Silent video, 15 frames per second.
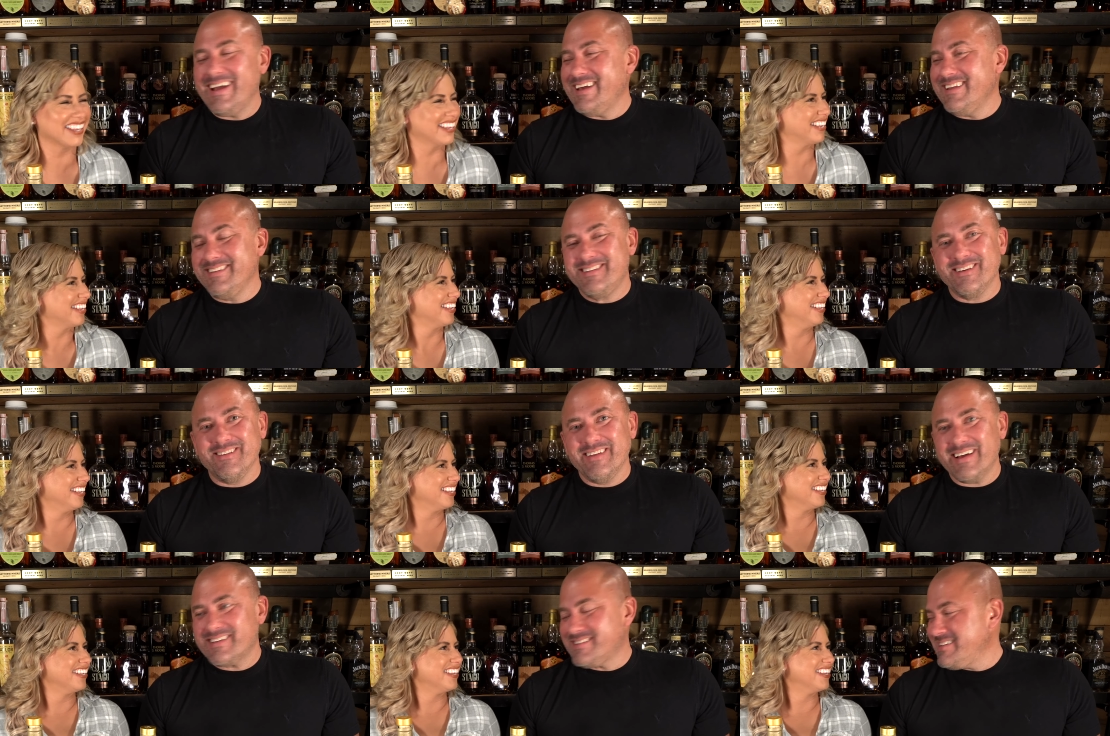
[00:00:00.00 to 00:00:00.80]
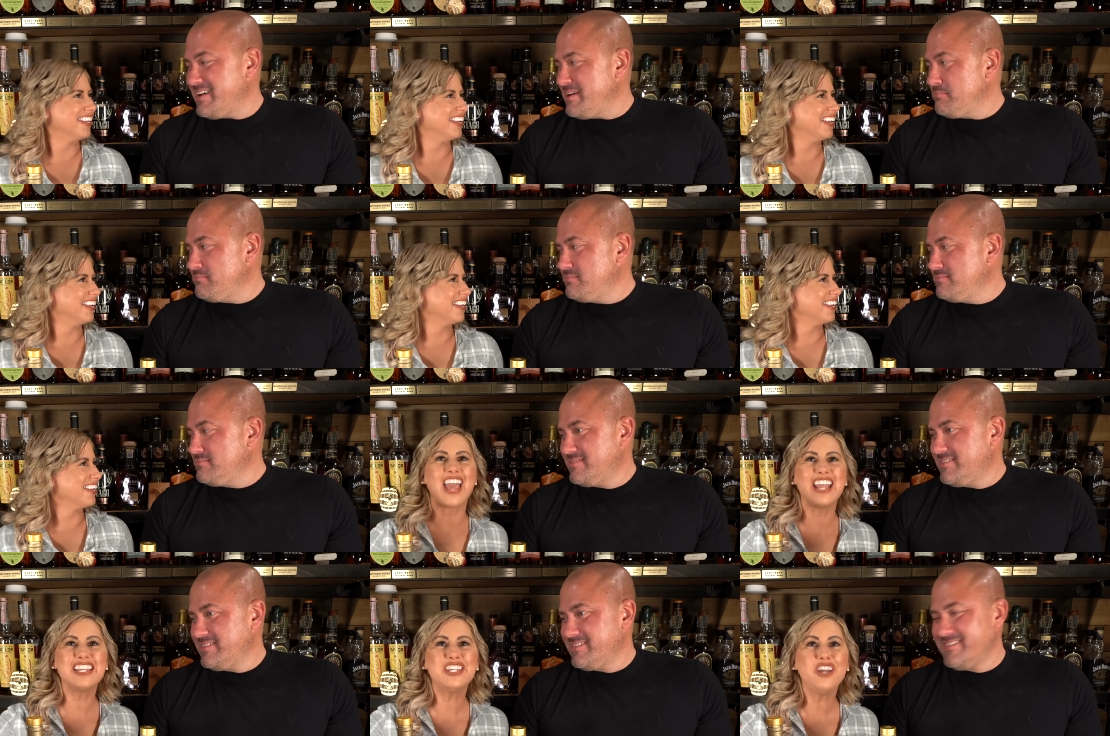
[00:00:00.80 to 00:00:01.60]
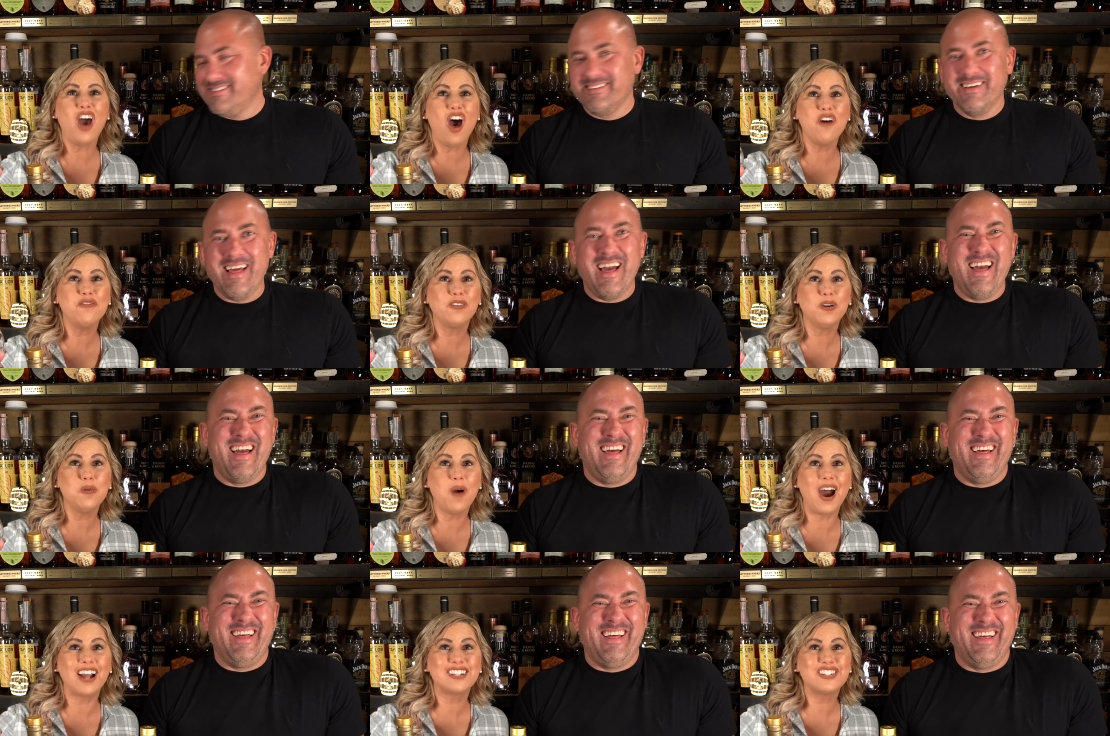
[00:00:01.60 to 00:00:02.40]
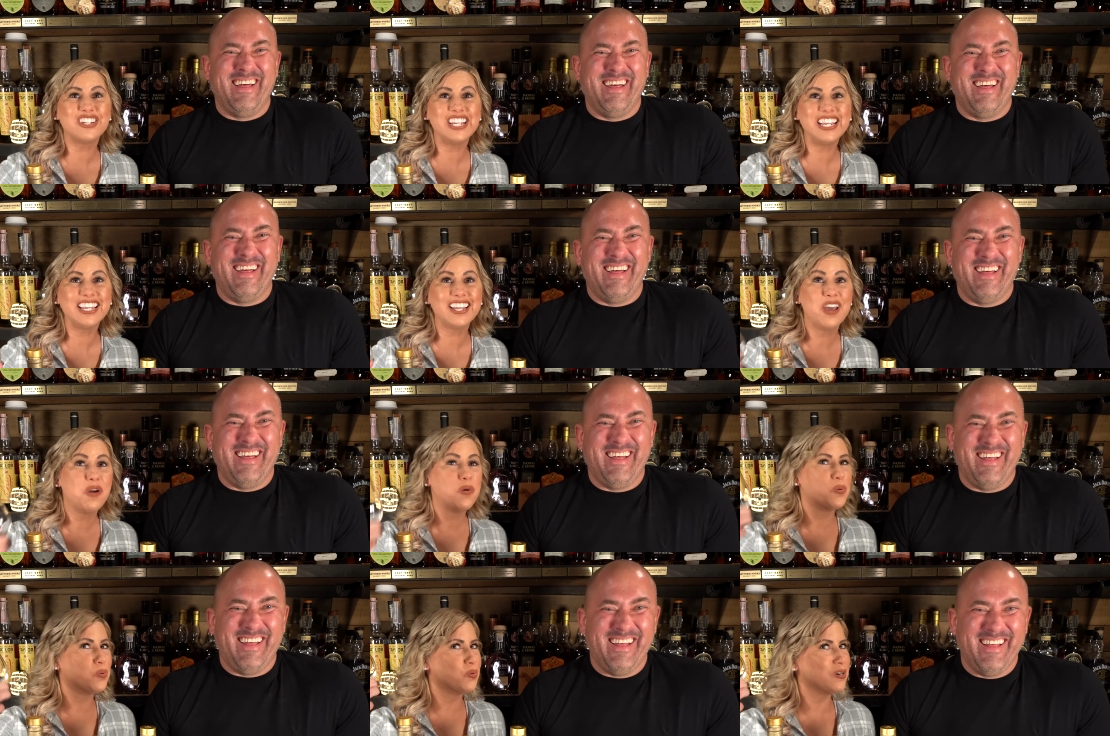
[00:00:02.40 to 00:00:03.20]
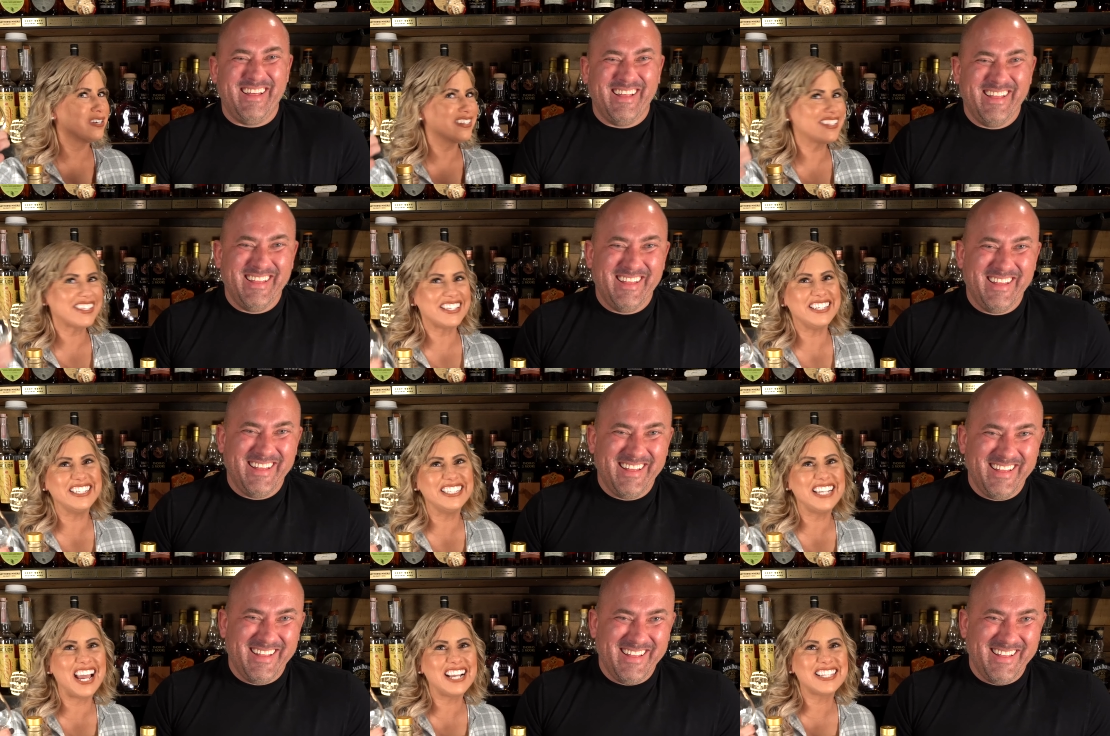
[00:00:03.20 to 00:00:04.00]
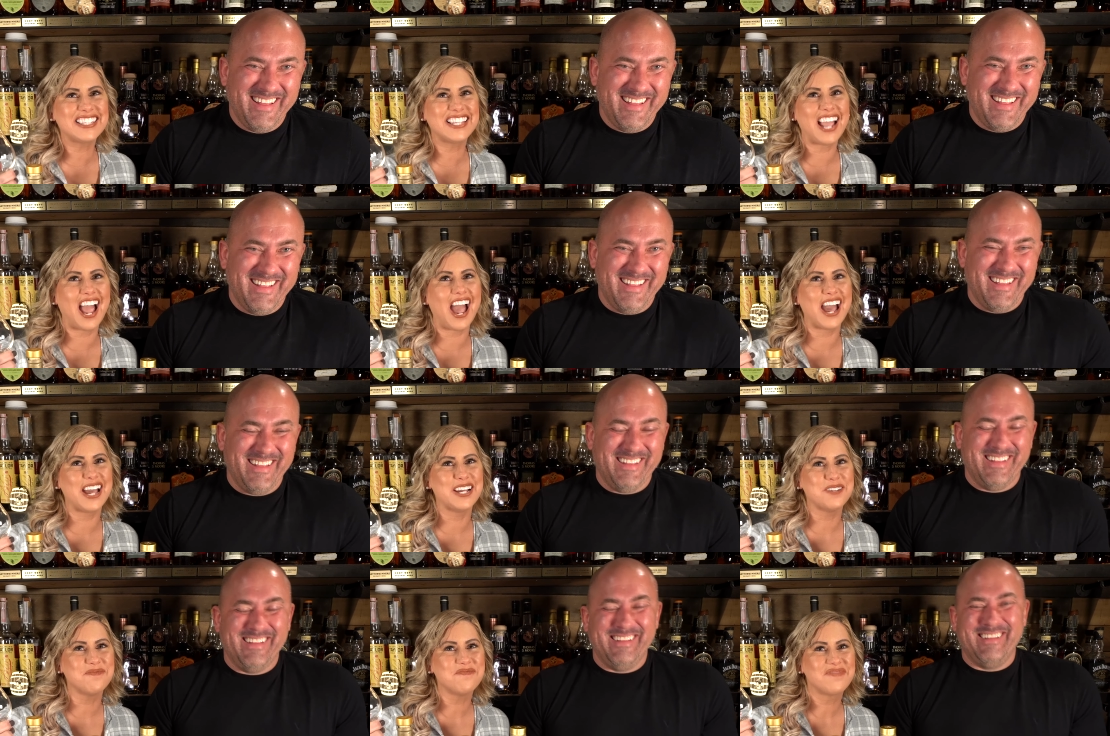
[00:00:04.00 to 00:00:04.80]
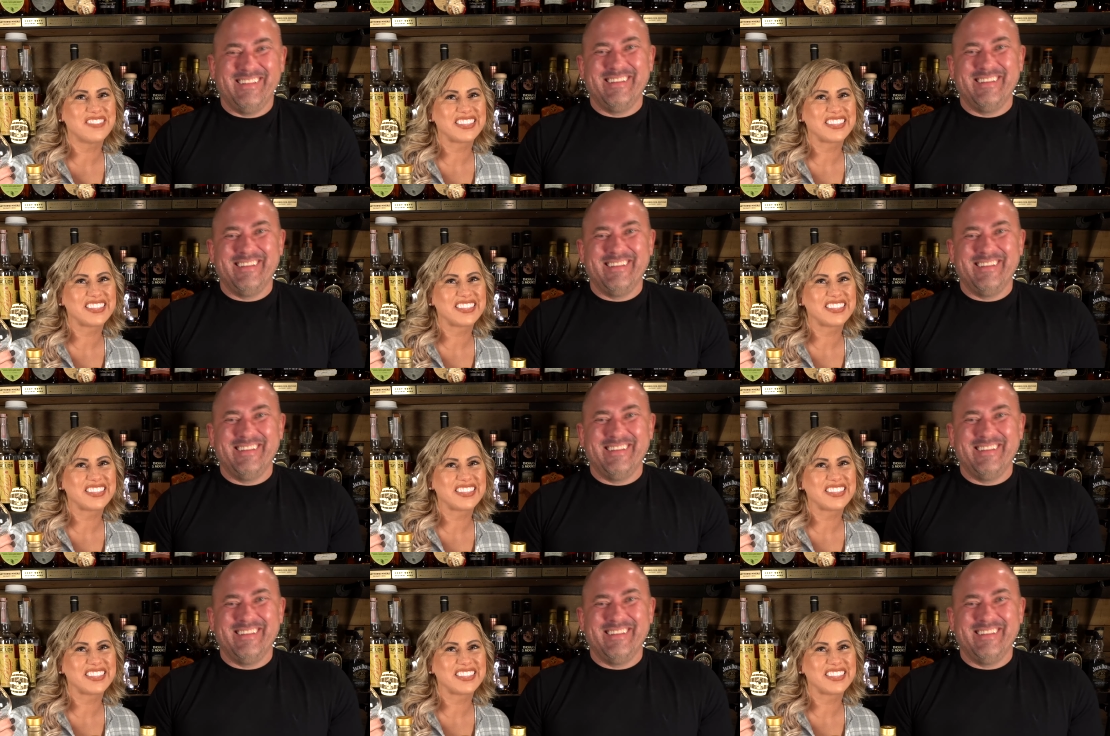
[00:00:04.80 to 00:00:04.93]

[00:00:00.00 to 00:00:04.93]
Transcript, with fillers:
Speaker 1: and until next time.
Speaker 2: Thank you all for watching. We'll see you next time.